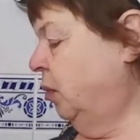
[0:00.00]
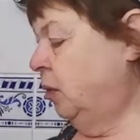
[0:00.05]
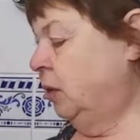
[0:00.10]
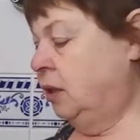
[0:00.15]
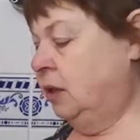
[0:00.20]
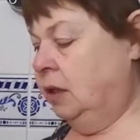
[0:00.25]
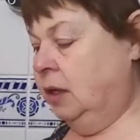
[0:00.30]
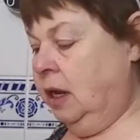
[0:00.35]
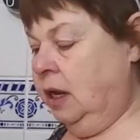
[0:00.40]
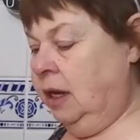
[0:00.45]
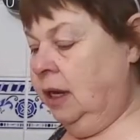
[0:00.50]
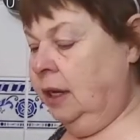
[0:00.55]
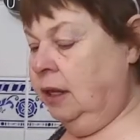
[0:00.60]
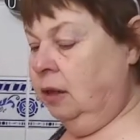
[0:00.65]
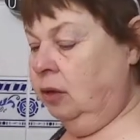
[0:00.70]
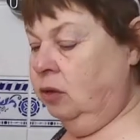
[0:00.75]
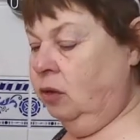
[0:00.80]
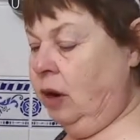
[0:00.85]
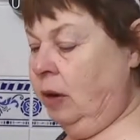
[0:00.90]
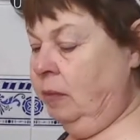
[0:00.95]
put a
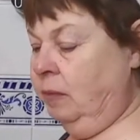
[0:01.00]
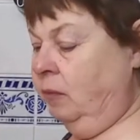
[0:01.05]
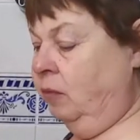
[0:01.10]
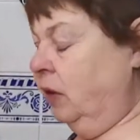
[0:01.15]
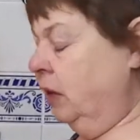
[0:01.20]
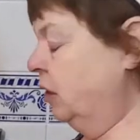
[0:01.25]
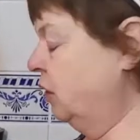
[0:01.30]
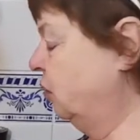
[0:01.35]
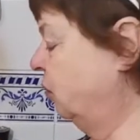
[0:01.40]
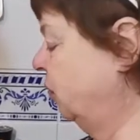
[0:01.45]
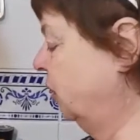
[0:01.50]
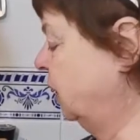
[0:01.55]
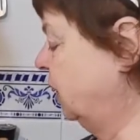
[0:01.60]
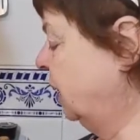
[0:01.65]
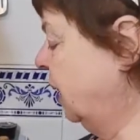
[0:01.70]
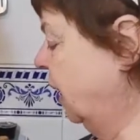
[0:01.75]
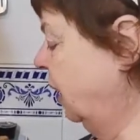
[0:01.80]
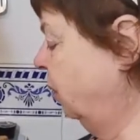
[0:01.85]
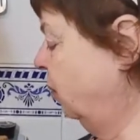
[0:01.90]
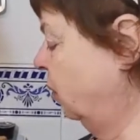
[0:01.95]
little creme fraiche on the
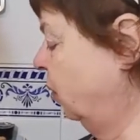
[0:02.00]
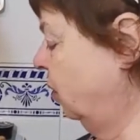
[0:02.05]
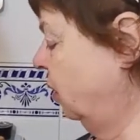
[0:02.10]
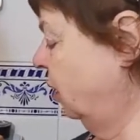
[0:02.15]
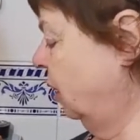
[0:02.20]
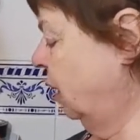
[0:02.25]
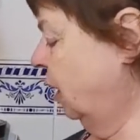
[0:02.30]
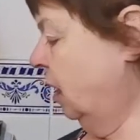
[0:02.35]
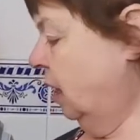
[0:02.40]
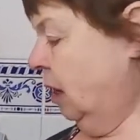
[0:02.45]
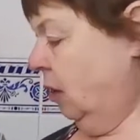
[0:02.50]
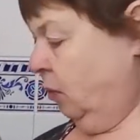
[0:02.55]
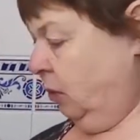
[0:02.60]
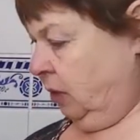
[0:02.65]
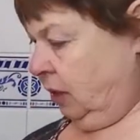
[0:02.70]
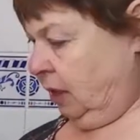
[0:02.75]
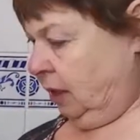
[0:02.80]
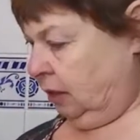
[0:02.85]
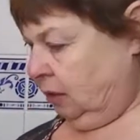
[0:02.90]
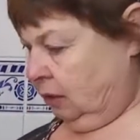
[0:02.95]
table
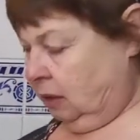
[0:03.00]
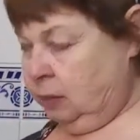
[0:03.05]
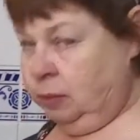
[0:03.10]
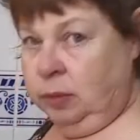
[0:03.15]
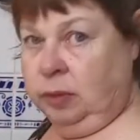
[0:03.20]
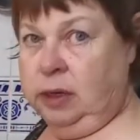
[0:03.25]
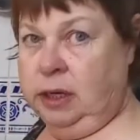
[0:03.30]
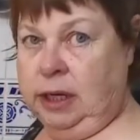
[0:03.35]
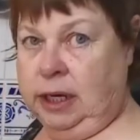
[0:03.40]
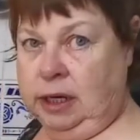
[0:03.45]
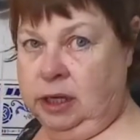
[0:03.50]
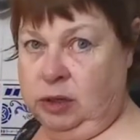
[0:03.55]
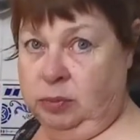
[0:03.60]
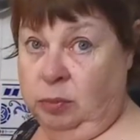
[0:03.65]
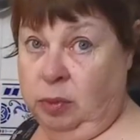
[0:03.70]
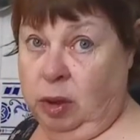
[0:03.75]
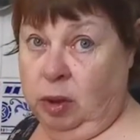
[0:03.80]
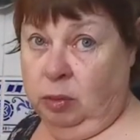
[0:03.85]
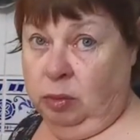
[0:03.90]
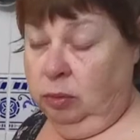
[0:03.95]
with a little spoon in
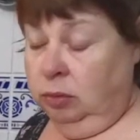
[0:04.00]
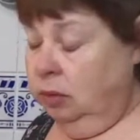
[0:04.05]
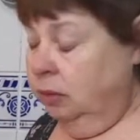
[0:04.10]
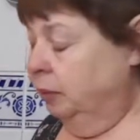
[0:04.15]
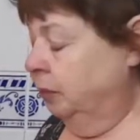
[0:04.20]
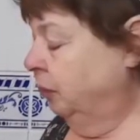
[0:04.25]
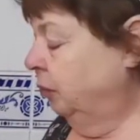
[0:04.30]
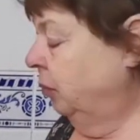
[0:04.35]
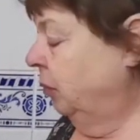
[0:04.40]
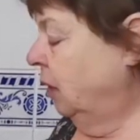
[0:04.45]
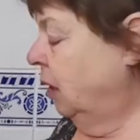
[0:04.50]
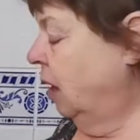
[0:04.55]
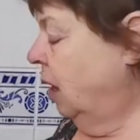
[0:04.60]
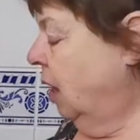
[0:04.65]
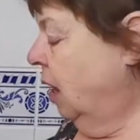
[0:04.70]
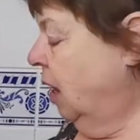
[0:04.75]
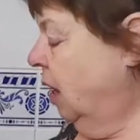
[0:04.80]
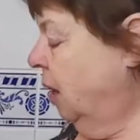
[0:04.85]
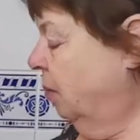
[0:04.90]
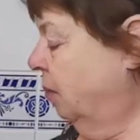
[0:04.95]
each bowl.
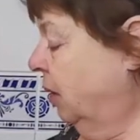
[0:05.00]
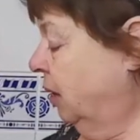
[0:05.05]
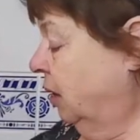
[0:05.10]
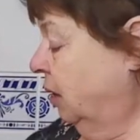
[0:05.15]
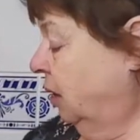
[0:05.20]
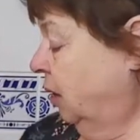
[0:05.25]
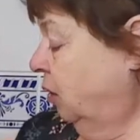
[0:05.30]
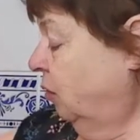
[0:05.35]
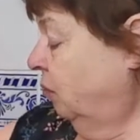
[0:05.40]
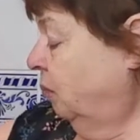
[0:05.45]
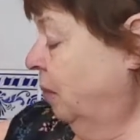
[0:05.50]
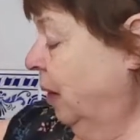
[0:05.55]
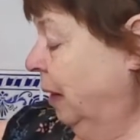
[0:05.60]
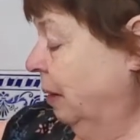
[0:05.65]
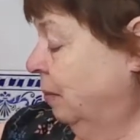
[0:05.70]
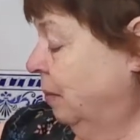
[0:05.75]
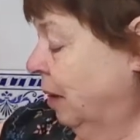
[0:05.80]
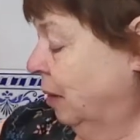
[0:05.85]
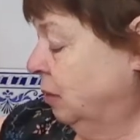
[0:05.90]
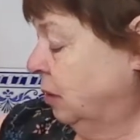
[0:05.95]
But you've
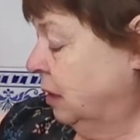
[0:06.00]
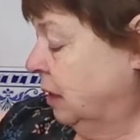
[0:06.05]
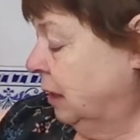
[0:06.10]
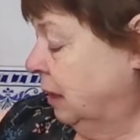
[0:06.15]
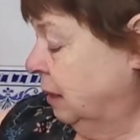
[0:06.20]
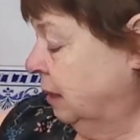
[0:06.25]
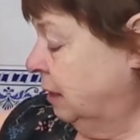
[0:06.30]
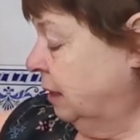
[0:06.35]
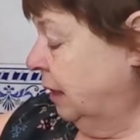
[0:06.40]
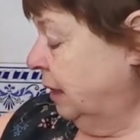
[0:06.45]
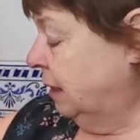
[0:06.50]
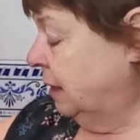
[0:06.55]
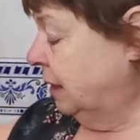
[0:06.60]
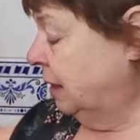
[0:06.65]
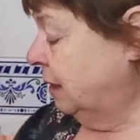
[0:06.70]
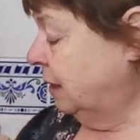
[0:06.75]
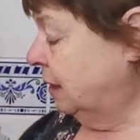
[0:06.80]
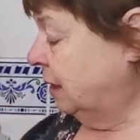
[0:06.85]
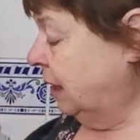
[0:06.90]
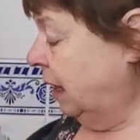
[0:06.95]
made mountains. It
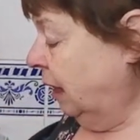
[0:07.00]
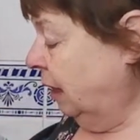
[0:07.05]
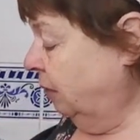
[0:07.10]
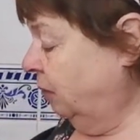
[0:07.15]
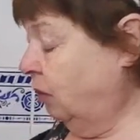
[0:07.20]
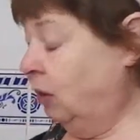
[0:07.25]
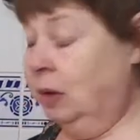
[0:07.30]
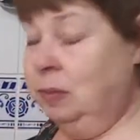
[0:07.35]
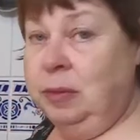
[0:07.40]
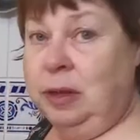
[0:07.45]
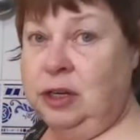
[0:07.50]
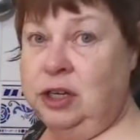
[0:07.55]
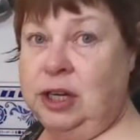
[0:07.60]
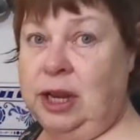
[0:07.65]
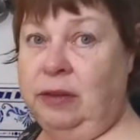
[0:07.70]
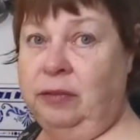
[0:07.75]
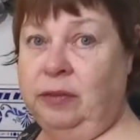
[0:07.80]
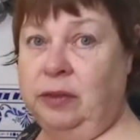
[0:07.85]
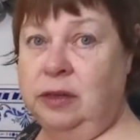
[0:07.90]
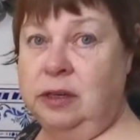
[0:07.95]
didn't take very much
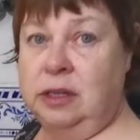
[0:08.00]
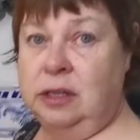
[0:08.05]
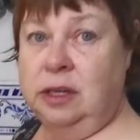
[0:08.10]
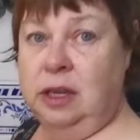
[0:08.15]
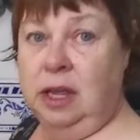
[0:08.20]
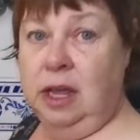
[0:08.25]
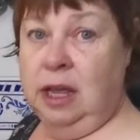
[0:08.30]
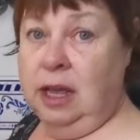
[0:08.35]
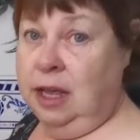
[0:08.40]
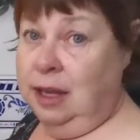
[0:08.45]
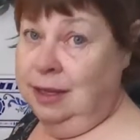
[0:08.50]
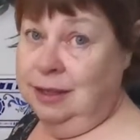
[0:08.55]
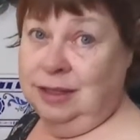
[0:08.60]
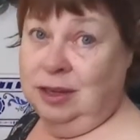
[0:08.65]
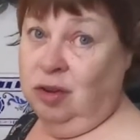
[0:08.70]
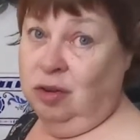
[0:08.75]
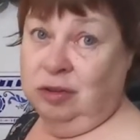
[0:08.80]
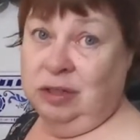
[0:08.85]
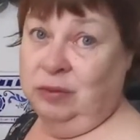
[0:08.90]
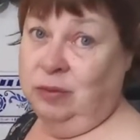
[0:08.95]
effort. It's
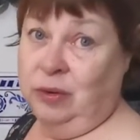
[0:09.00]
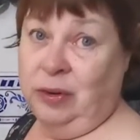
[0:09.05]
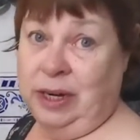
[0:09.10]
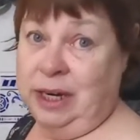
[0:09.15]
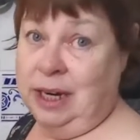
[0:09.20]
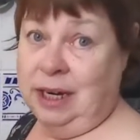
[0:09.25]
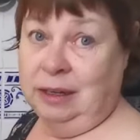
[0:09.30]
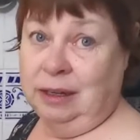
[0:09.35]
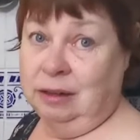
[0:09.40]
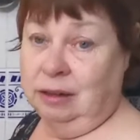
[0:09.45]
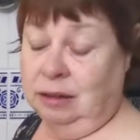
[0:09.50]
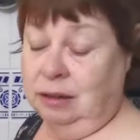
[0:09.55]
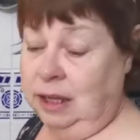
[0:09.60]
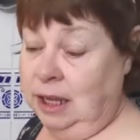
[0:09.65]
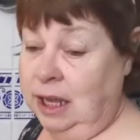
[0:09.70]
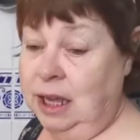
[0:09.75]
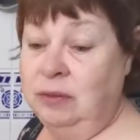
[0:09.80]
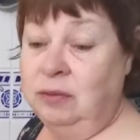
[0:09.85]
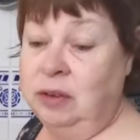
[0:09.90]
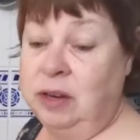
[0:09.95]
cost very little.
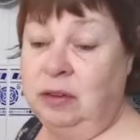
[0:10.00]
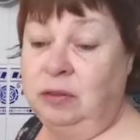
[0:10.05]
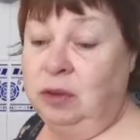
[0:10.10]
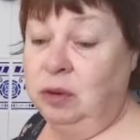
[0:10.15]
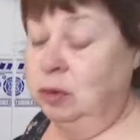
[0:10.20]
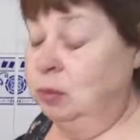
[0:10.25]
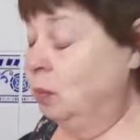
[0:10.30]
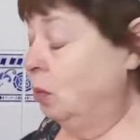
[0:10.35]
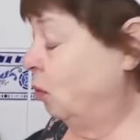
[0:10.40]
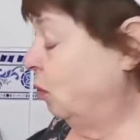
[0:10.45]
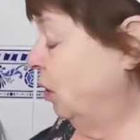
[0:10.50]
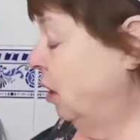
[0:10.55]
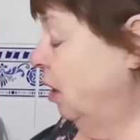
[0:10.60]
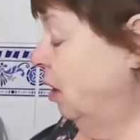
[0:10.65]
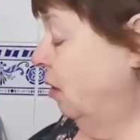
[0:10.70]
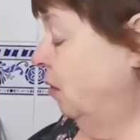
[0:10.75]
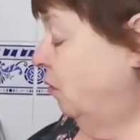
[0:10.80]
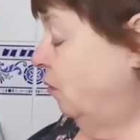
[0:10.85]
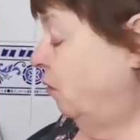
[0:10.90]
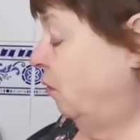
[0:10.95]
Even if you had bought
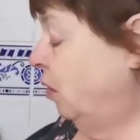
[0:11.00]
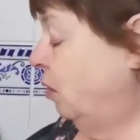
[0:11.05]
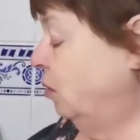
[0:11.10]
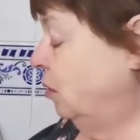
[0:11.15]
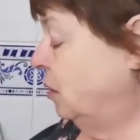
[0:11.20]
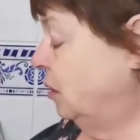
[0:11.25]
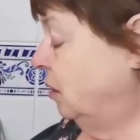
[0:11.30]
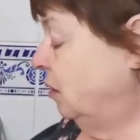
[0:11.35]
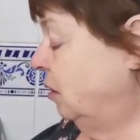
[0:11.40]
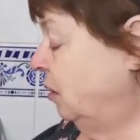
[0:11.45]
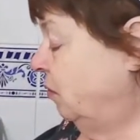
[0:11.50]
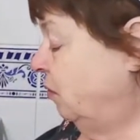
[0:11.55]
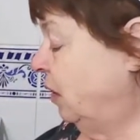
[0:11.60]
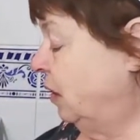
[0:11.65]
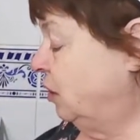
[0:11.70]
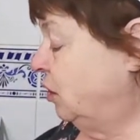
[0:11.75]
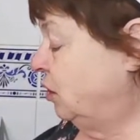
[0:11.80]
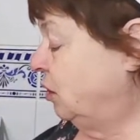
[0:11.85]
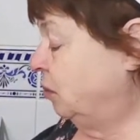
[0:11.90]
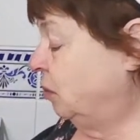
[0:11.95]
frozen
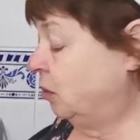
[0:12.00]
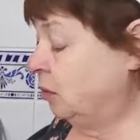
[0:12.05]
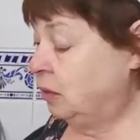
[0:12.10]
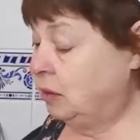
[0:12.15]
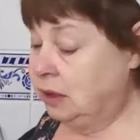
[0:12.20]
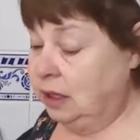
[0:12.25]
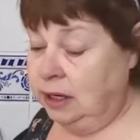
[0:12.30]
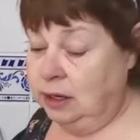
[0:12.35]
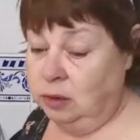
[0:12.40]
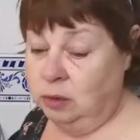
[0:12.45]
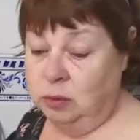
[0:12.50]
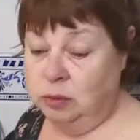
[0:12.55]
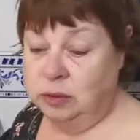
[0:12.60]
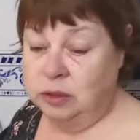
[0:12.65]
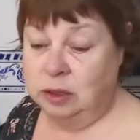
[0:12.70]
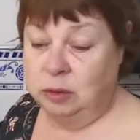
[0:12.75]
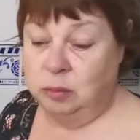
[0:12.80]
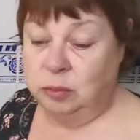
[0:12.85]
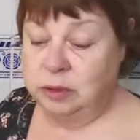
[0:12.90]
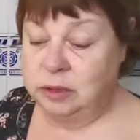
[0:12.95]
vegetables, it
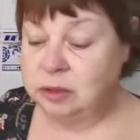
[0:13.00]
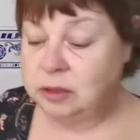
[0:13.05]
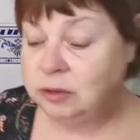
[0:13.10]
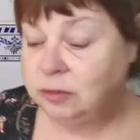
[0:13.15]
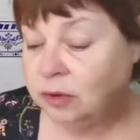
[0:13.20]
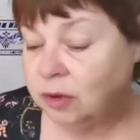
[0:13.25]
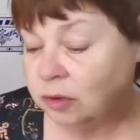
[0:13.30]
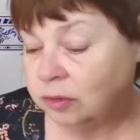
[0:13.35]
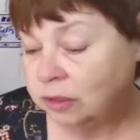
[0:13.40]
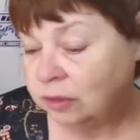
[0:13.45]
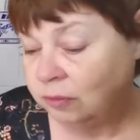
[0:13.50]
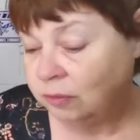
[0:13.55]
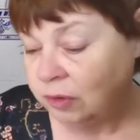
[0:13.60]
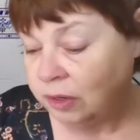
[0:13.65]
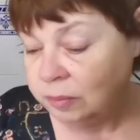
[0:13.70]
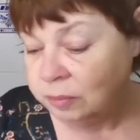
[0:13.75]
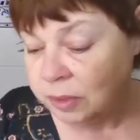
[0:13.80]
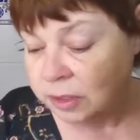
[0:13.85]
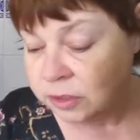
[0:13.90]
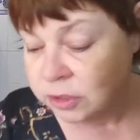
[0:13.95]
also wouldn't have cost
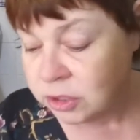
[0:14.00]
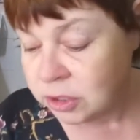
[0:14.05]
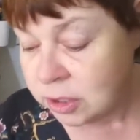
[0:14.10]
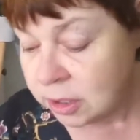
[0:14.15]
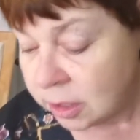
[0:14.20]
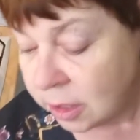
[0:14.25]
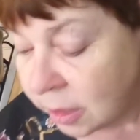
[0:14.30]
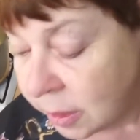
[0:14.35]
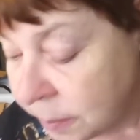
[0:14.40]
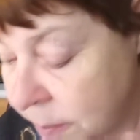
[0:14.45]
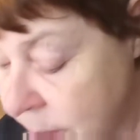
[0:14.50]
very much.